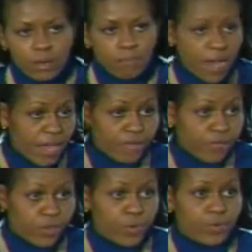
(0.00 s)
my
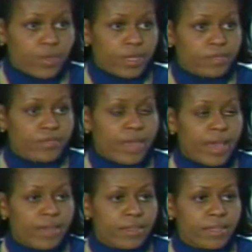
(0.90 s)
view is
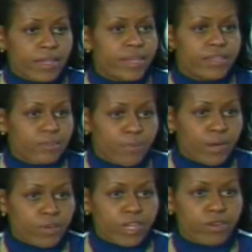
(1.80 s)
that it is
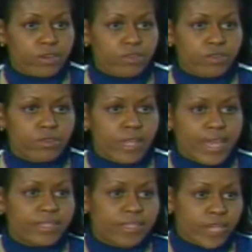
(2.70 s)
about character
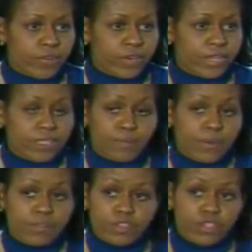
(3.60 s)
and integrity. It's
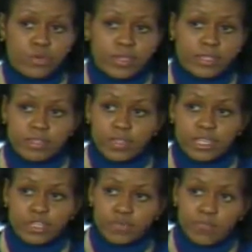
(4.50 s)
about the choices
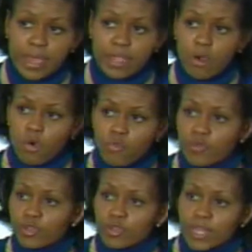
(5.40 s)
that you make
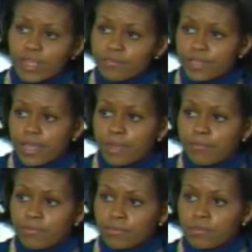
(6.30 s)
over your
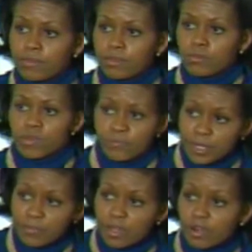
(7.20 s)
lifetime when
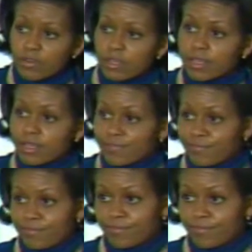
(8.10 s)
people aren't looking.